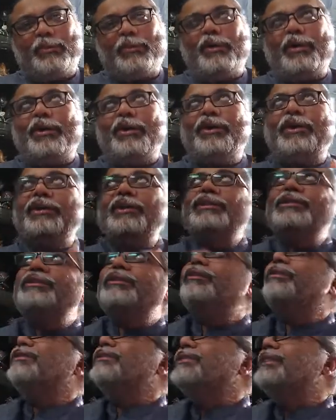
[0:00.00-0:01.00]
watch
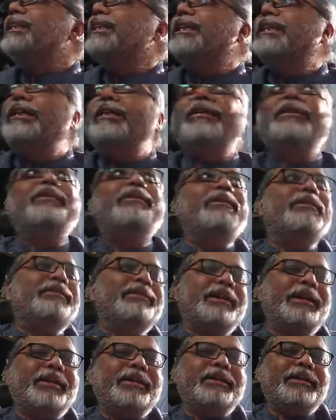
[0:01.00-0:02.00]
or see here
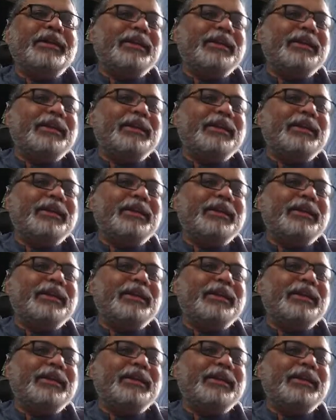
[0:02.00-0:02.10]
and there,